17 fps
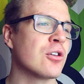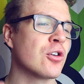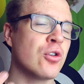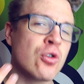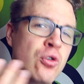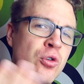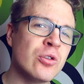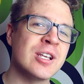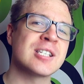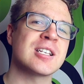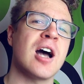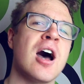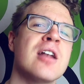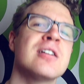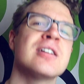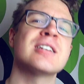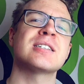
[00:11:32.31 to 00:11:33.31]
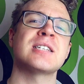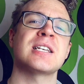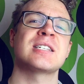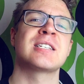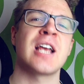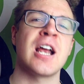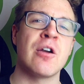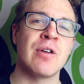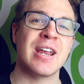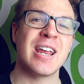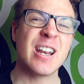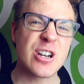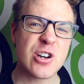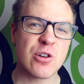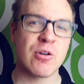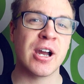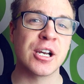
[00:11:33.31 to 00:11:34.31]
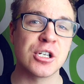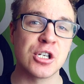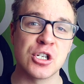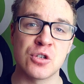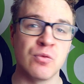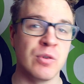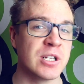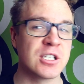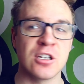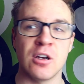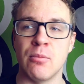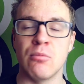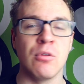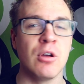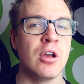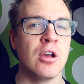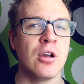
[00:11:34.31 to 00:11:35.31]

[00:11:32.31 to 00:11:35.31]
through these unnecessary interactions with some